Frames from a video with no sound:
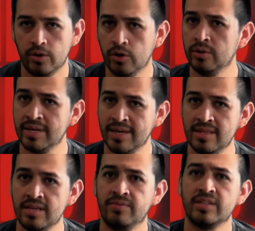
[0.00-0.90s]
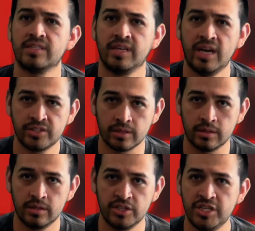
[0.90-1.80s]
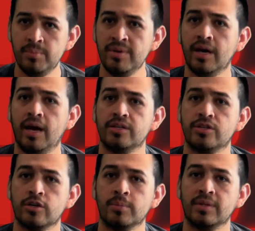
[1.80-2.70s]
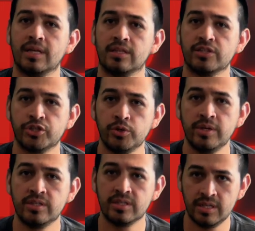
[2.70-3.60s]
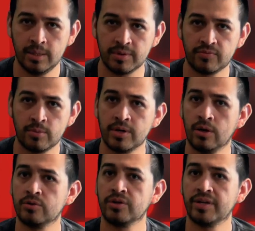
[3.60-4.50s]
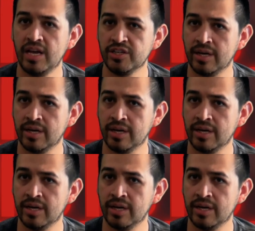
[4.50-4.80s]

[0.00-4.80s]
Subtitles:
Early in the investigation, the GBI determined that the shooting stemmed from an altercation